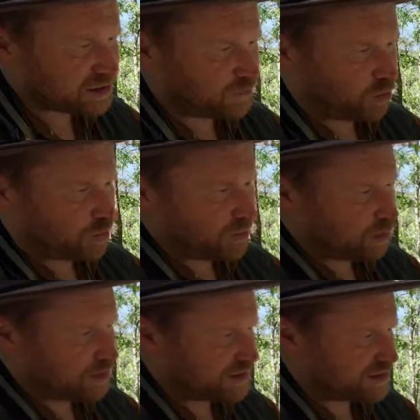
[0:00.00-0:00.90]
form that
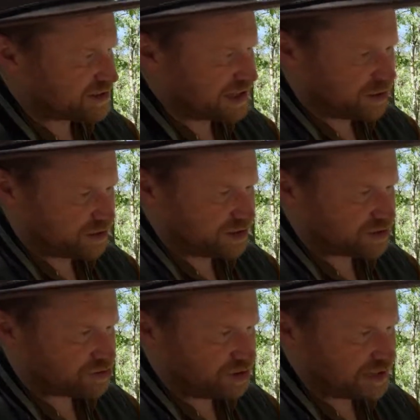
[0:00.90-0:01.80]
we can see on this
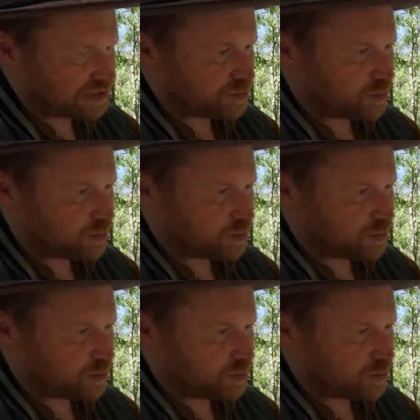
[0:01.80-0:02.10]
tree is